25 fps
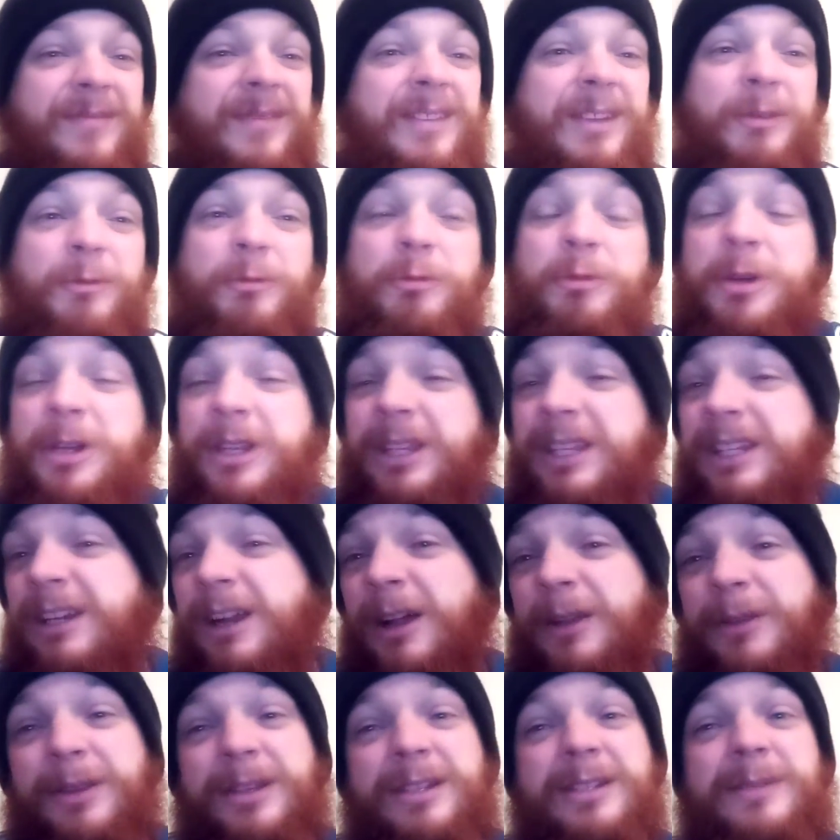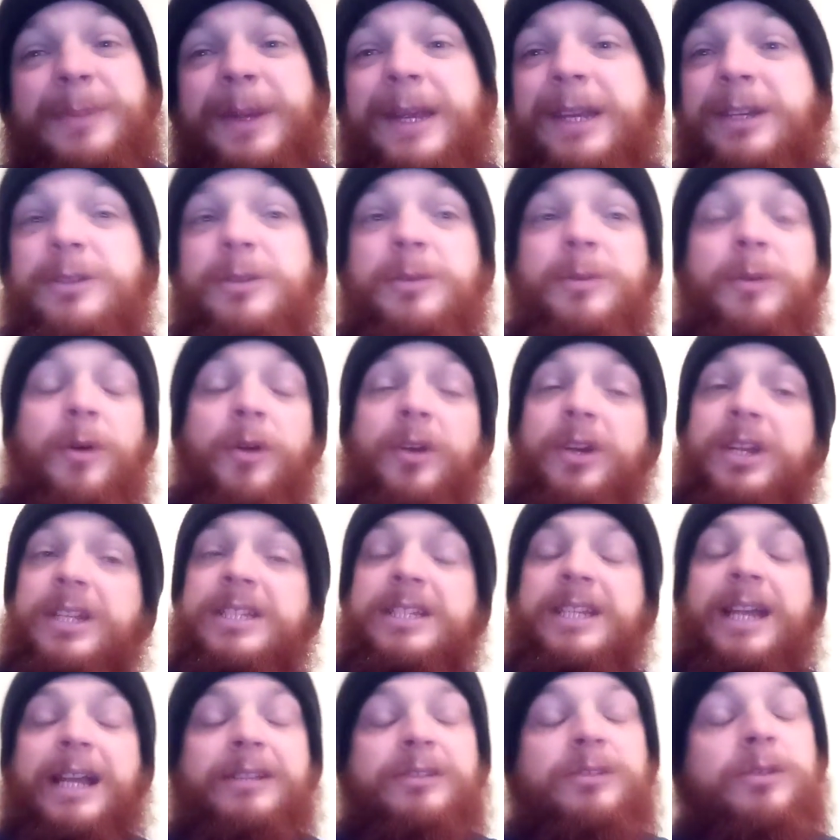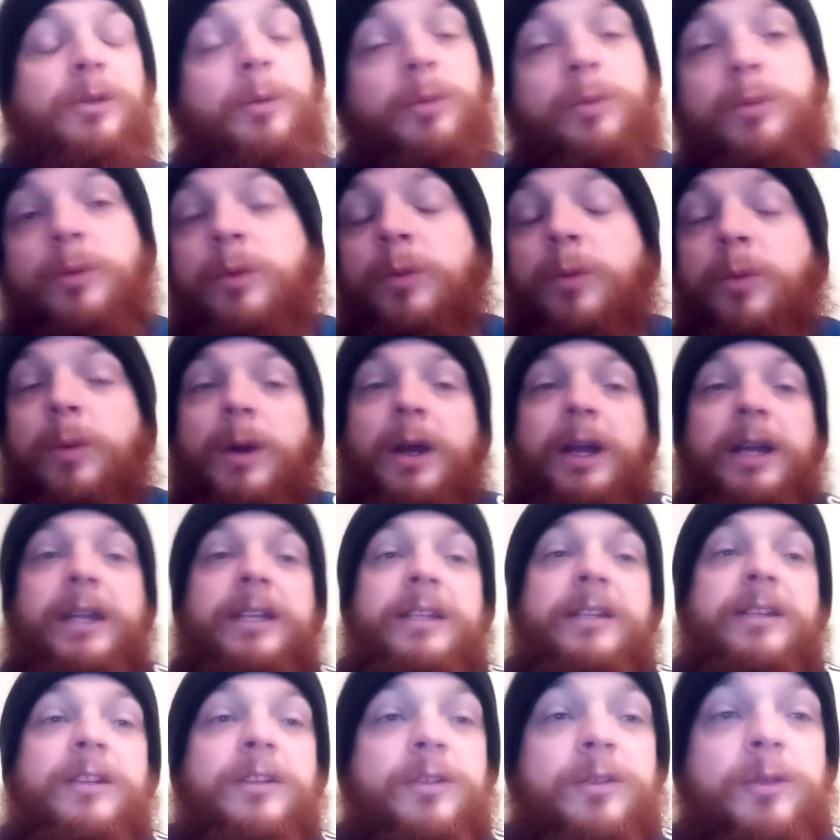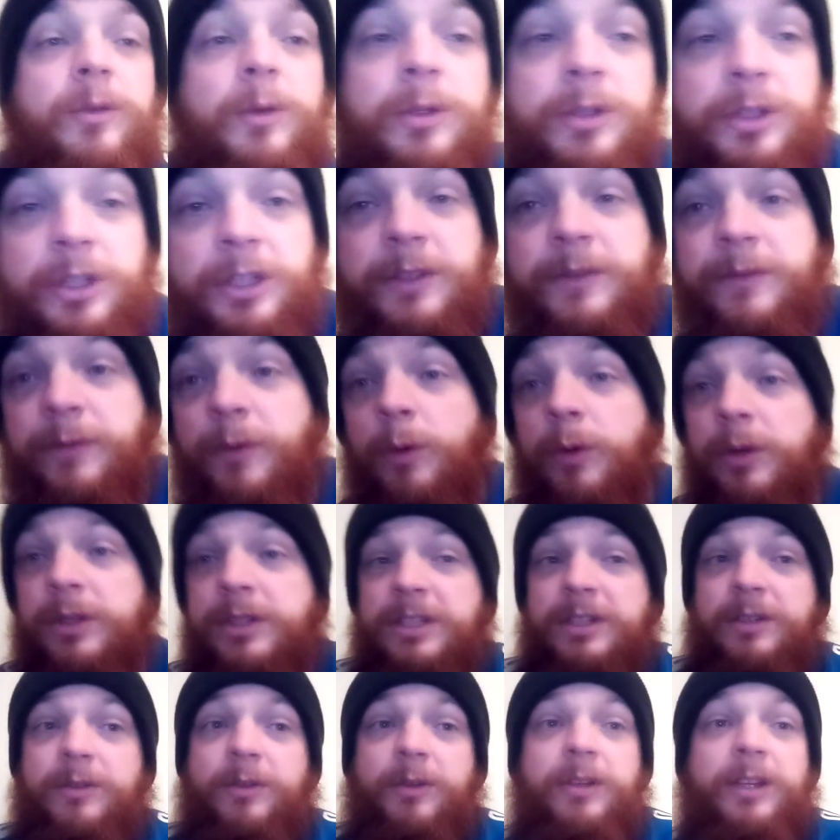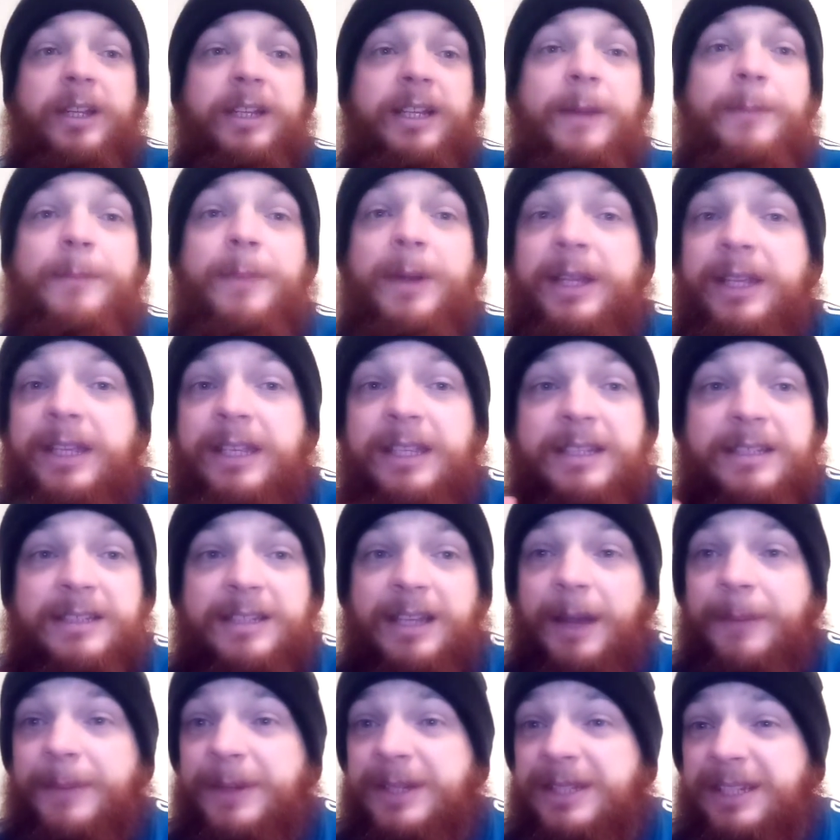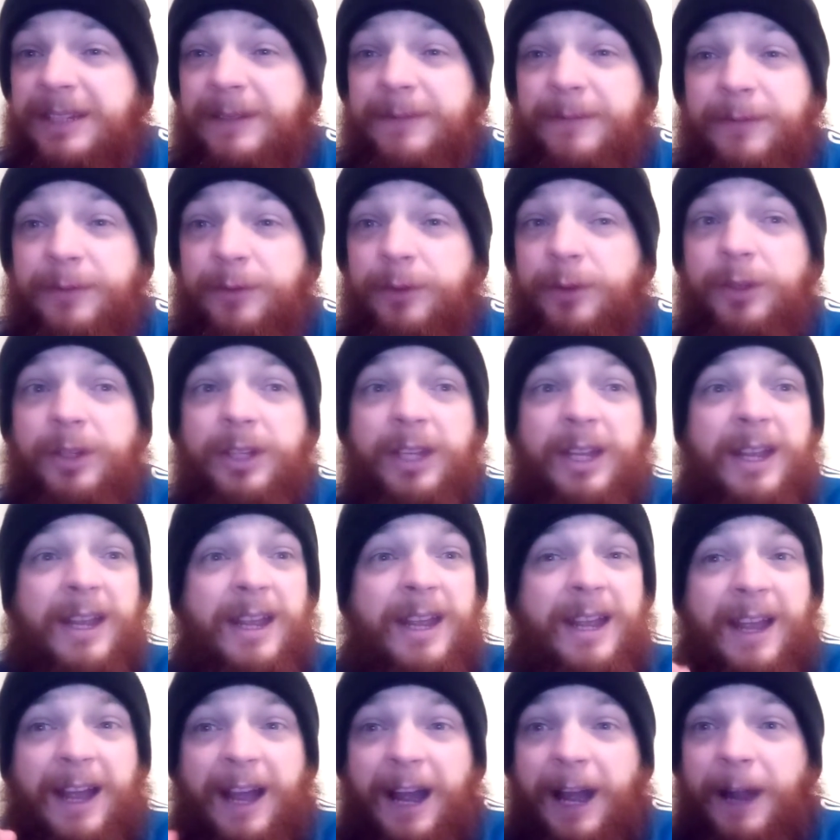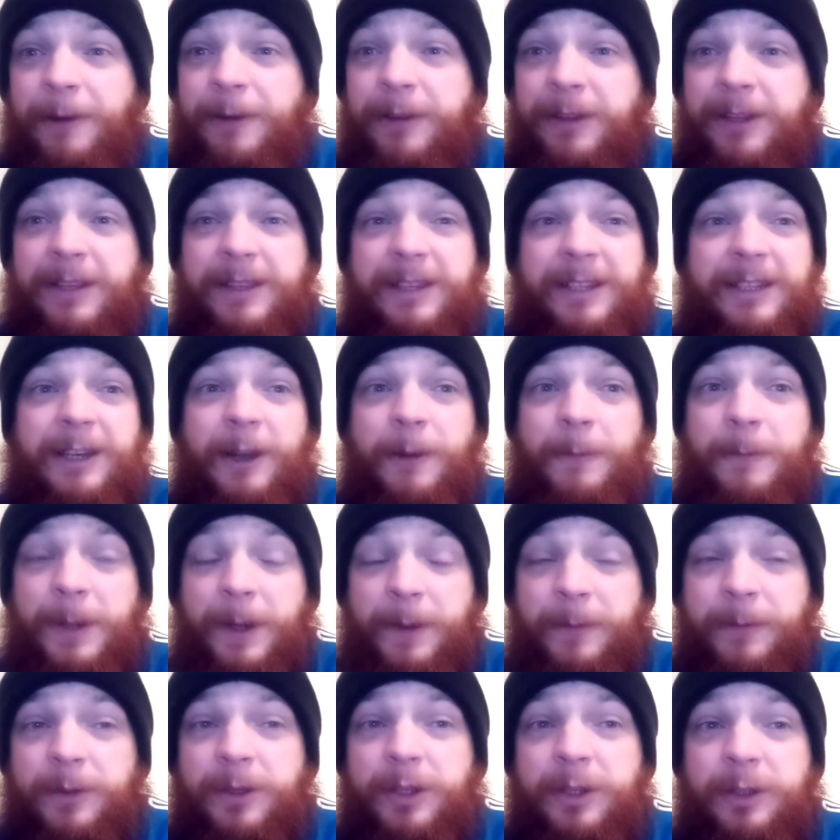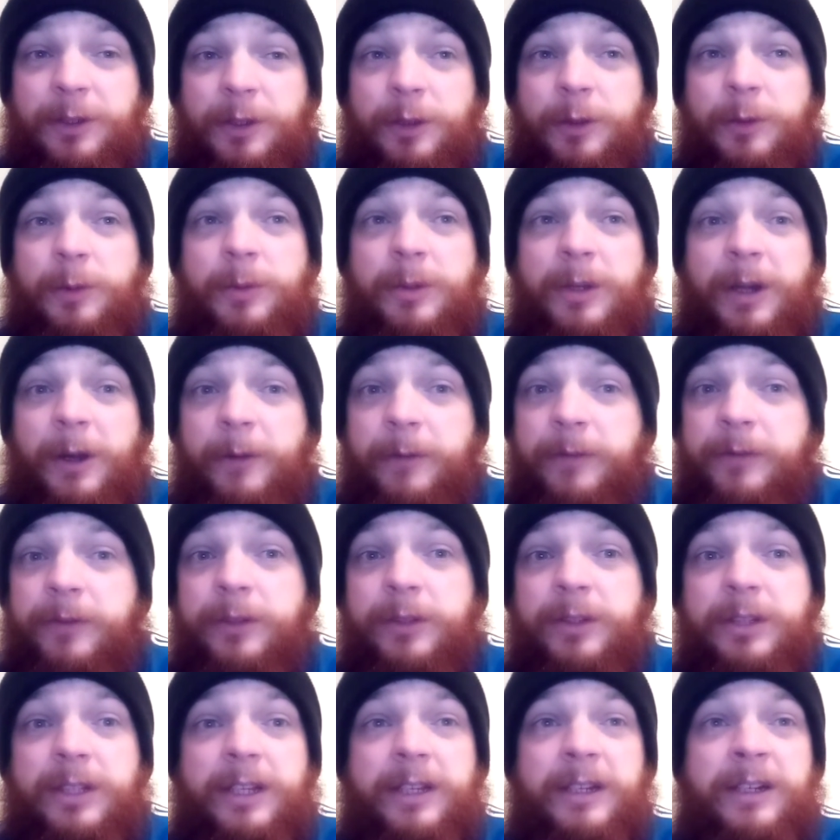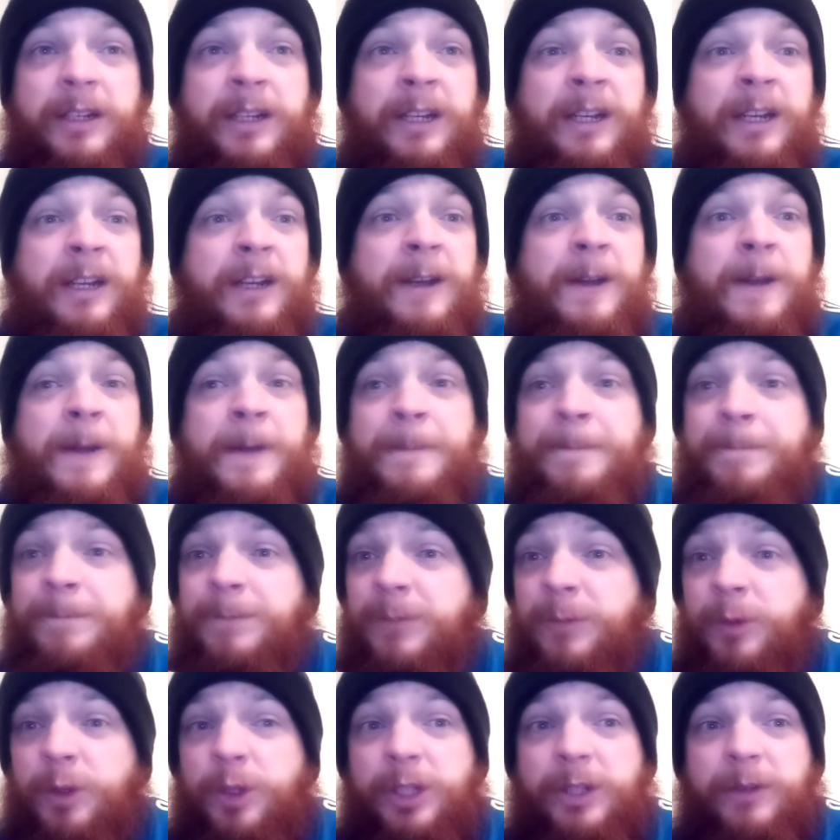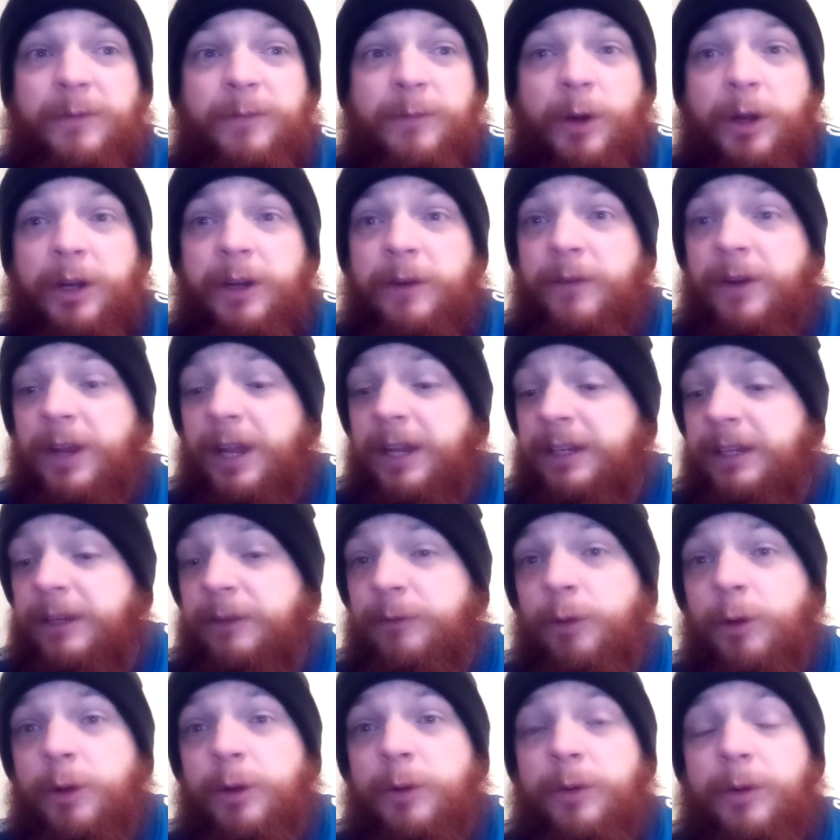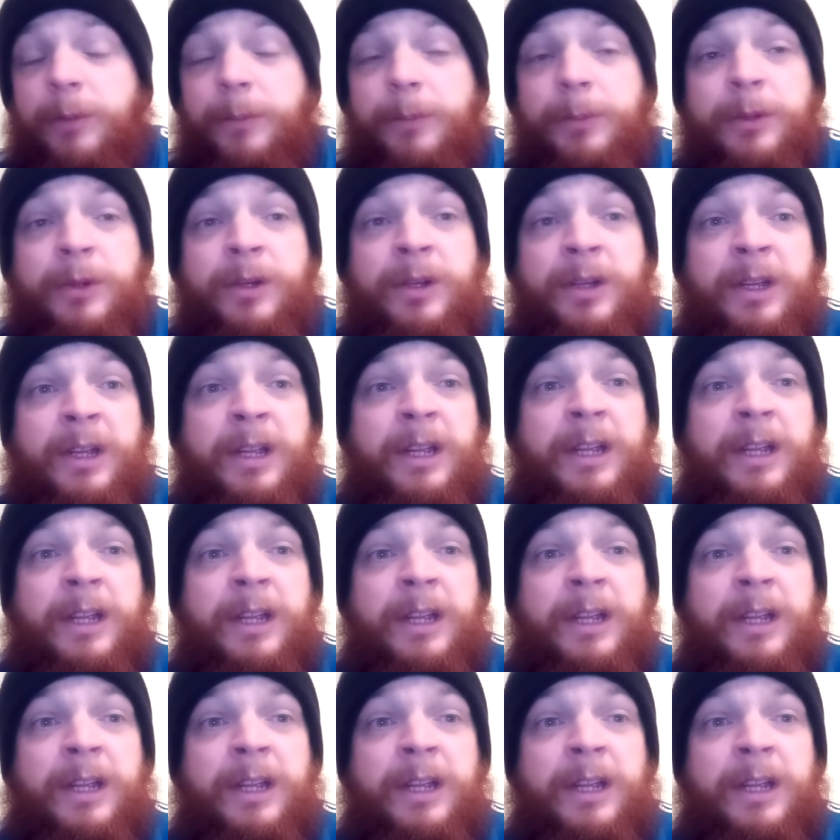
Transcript: Really nothing special. Honestly, I don't know why they're not just focusing on like a Big E, Sami Zayn feud. I really think that would be a really cool little feud there. We could run it right into Royal Rumble.